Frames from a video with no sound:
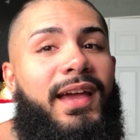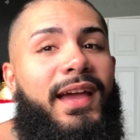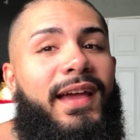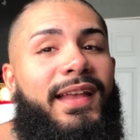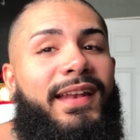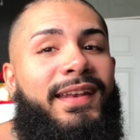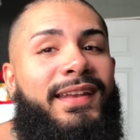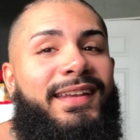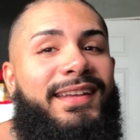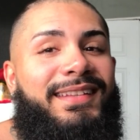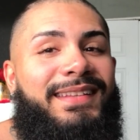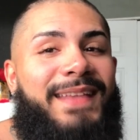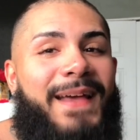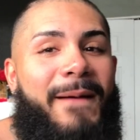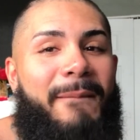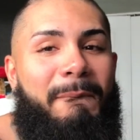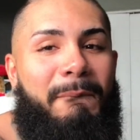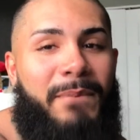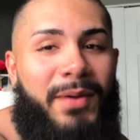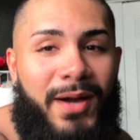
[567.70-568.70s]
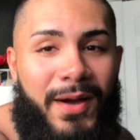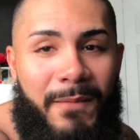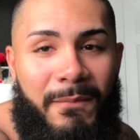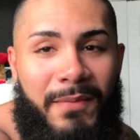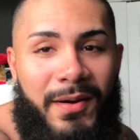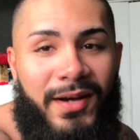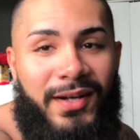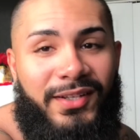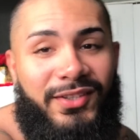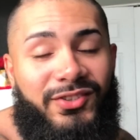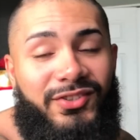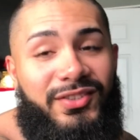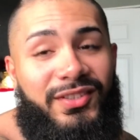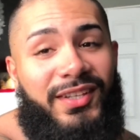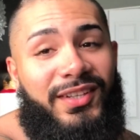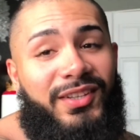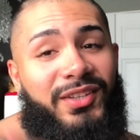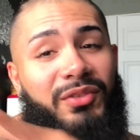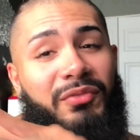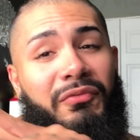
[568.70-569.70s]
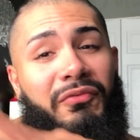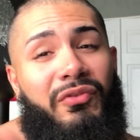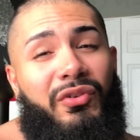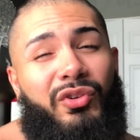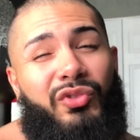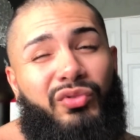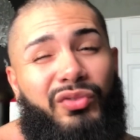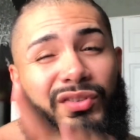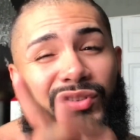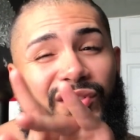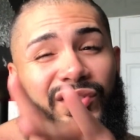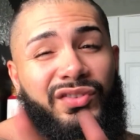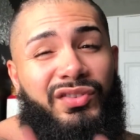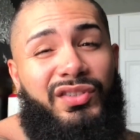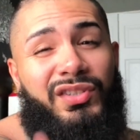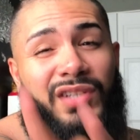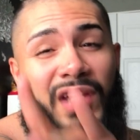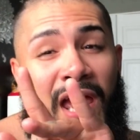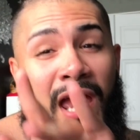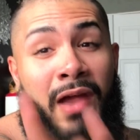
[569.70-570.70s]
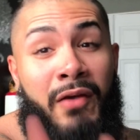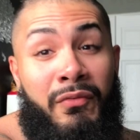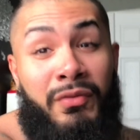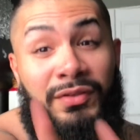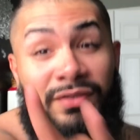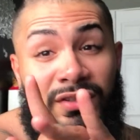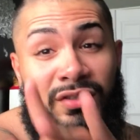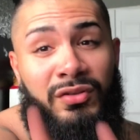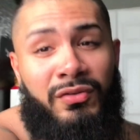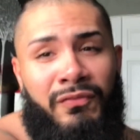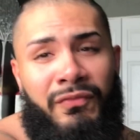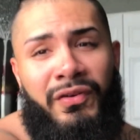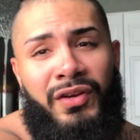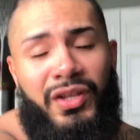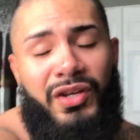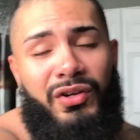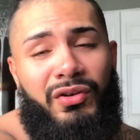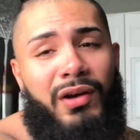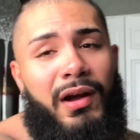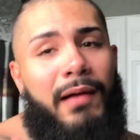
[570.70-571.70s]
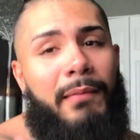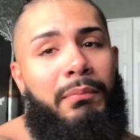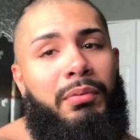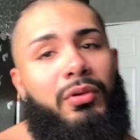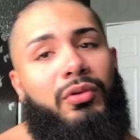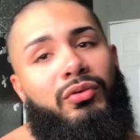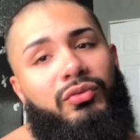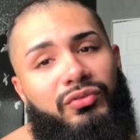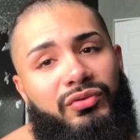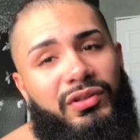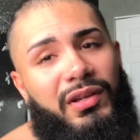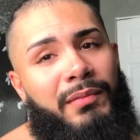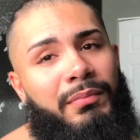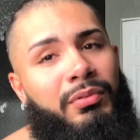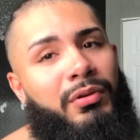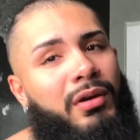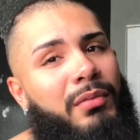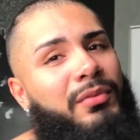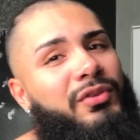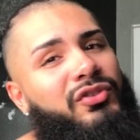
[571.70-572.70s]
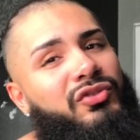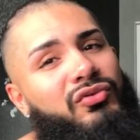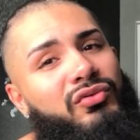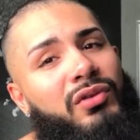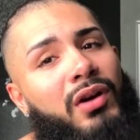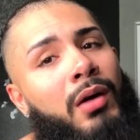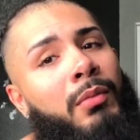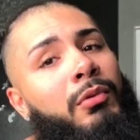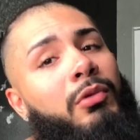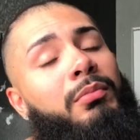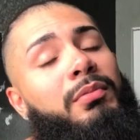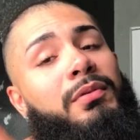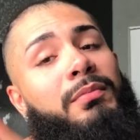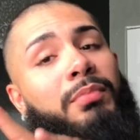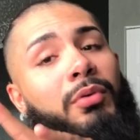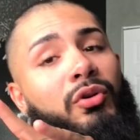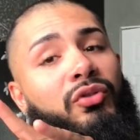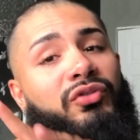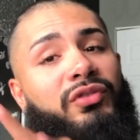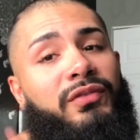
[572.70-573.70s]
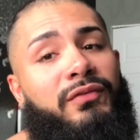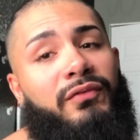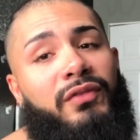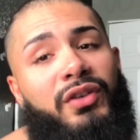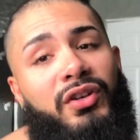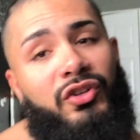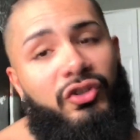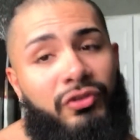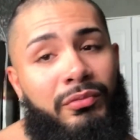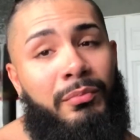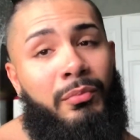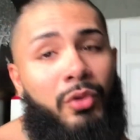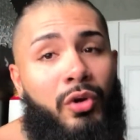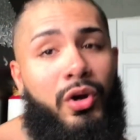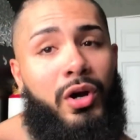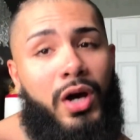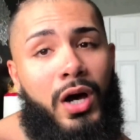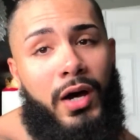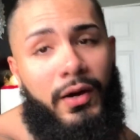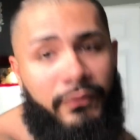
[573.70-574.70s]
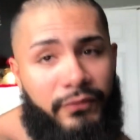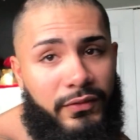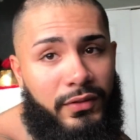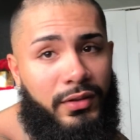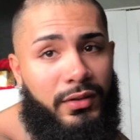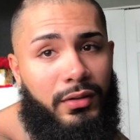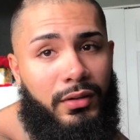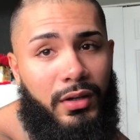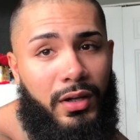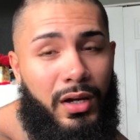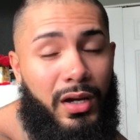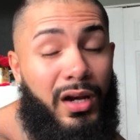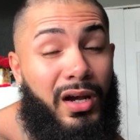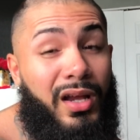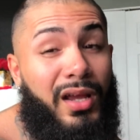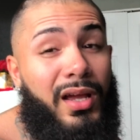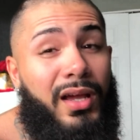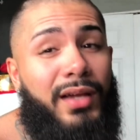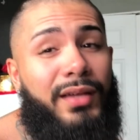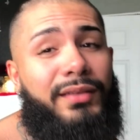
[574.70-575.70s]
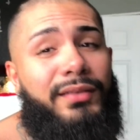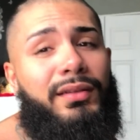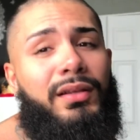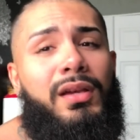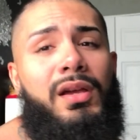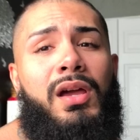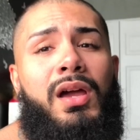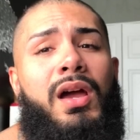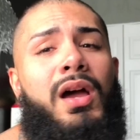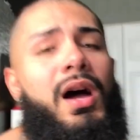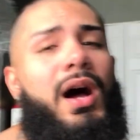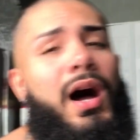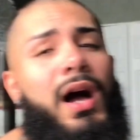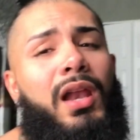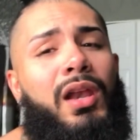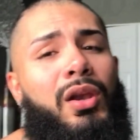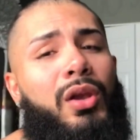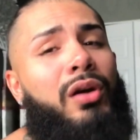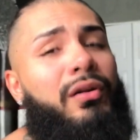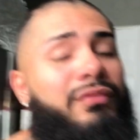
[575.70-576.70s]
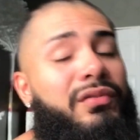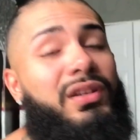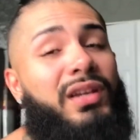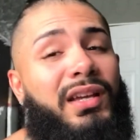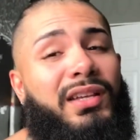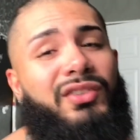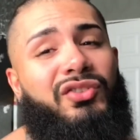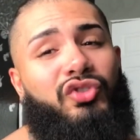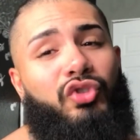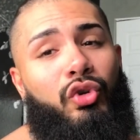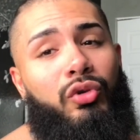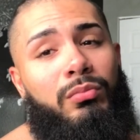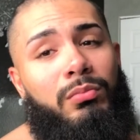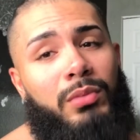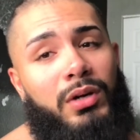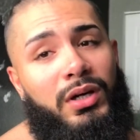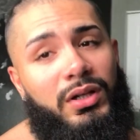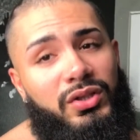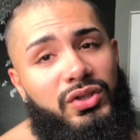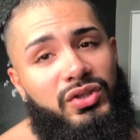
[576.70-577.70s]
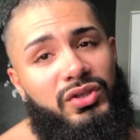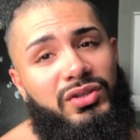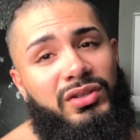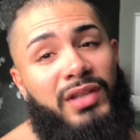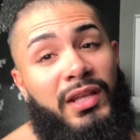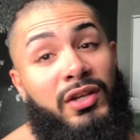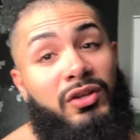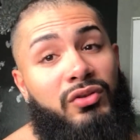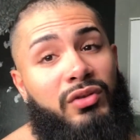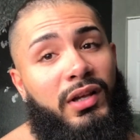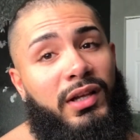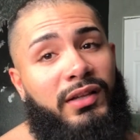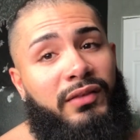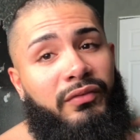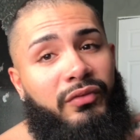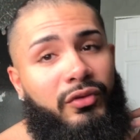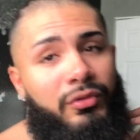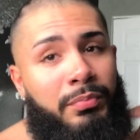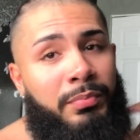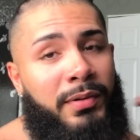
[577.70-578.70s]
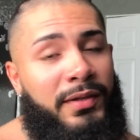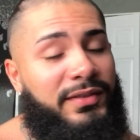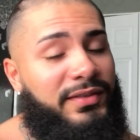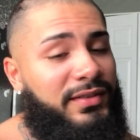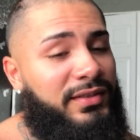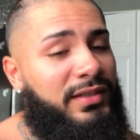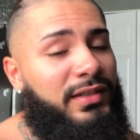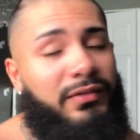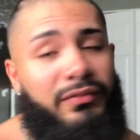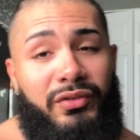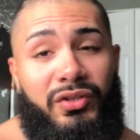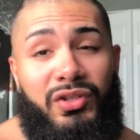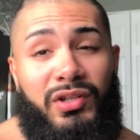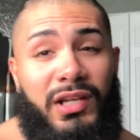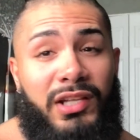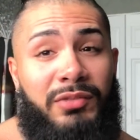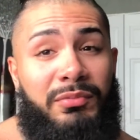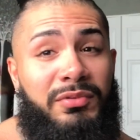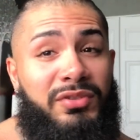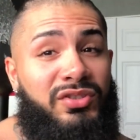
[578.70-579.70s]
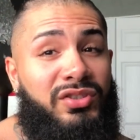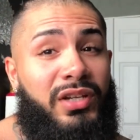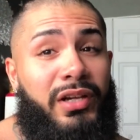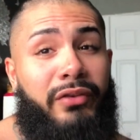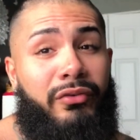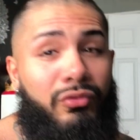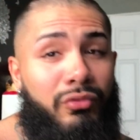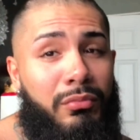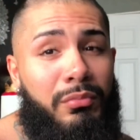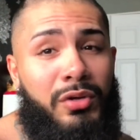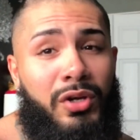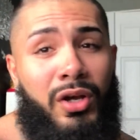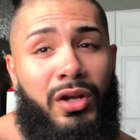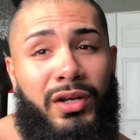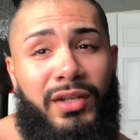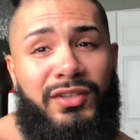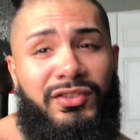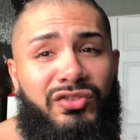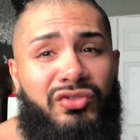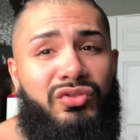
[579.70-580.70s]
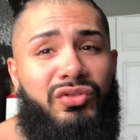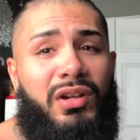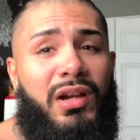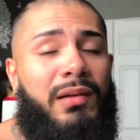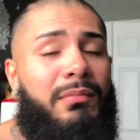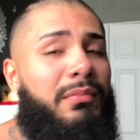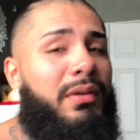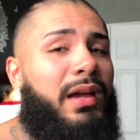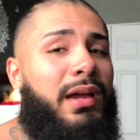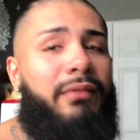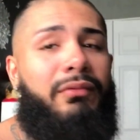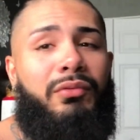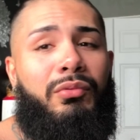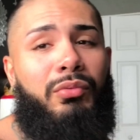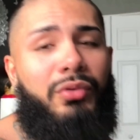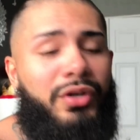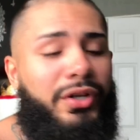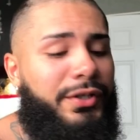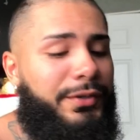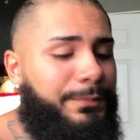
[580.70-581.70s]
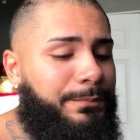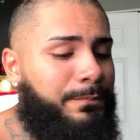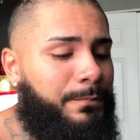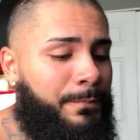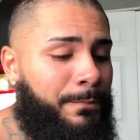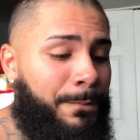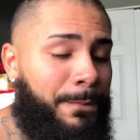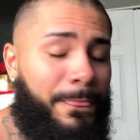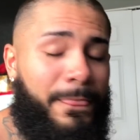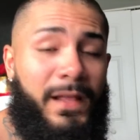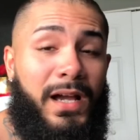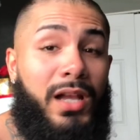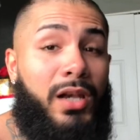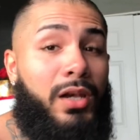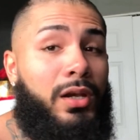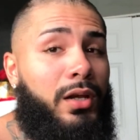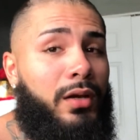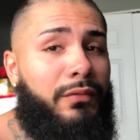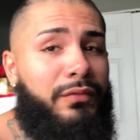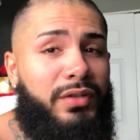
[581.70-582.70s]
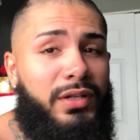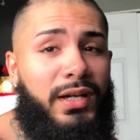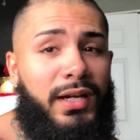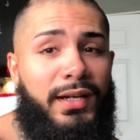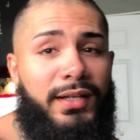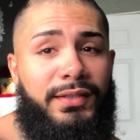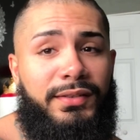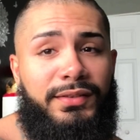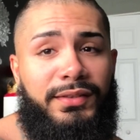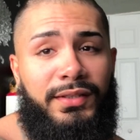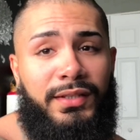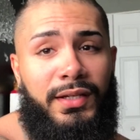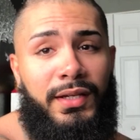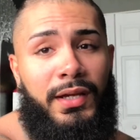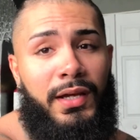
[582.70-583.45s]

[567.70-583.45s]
and hit that bell button so you guys are the first ones to see every single video I post. I promise you, I'm gonna be posting videos more often. Alright guys? I love you guys so much. Thank you guys for the positivity you guys be sharing with me on Instagram, everywhere. I love you guys.